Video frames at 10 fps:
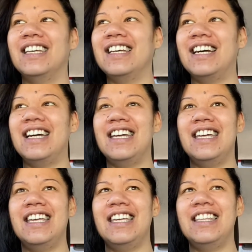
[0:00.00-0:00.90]

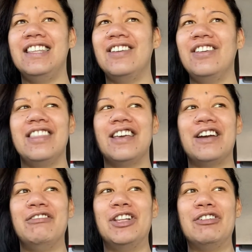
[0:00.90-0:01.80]
I don't think I
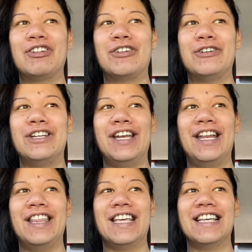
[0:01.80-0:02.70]
really recorded
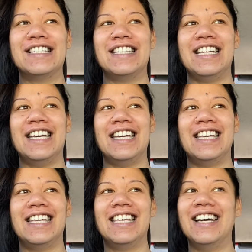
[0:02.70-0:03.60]
anything yesterday.
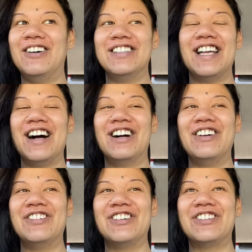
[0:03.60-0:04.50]
I was
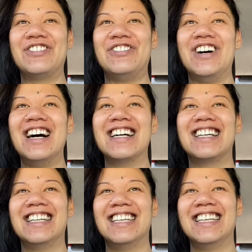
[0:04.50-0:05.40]
hungover as fuck,
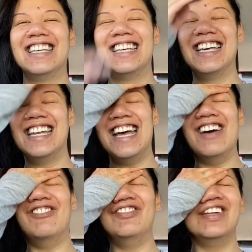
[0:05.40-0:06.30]
and I
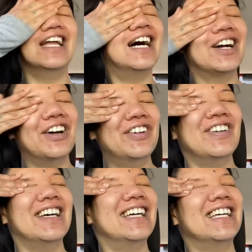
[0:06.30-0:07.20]
haven't been
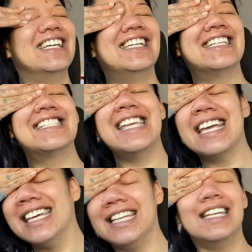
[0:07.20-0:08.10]
hungover in a
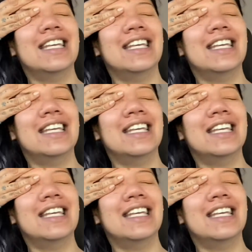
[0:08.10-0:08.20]
second.